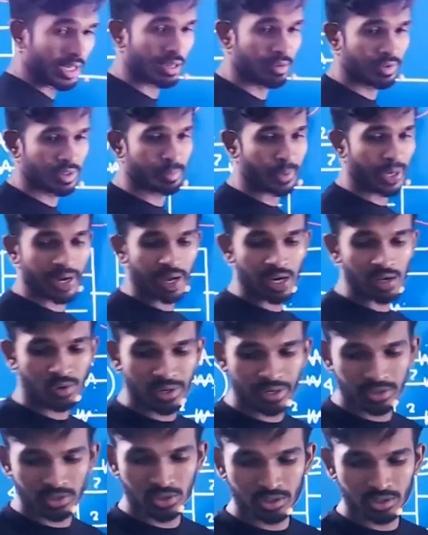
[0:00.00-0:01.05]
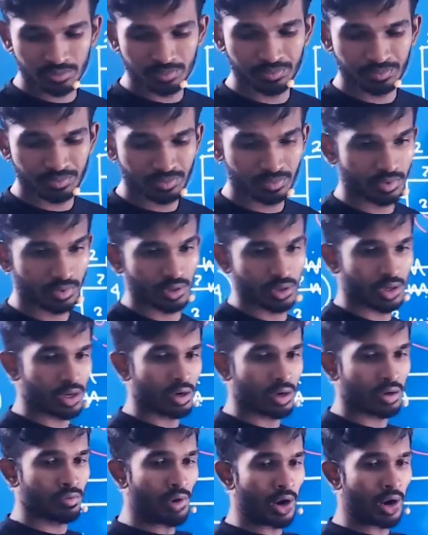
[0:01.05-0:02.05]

my calculation? 1